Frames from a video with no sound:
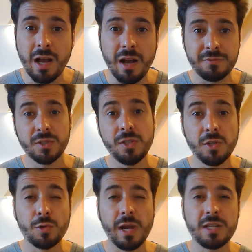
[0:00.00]
after you
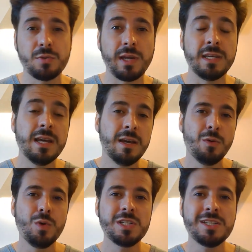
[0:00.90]
graduate,
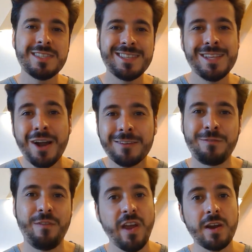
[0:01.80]
which is not
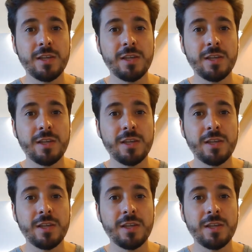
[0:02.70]
fair.